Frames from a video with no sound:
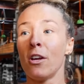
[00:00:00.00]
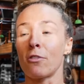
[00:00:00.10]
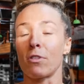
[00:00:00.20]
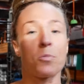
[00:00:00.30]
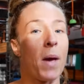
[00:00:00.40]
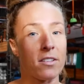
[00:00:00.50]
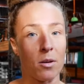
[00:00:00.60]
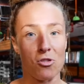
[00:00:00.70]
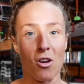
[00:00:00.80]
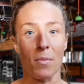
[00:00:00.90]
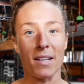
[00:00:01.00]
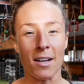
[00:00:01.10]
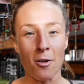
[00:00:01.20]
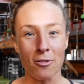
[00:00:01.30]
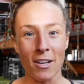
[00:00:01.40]
the respect I'm showing
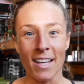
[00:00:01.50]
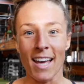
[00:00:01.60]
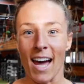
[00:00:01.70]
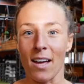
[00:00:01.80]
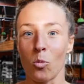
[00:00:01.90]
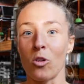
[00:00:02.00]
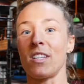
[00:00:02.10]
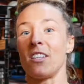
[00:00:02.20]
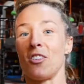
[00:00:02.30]
myself and wanting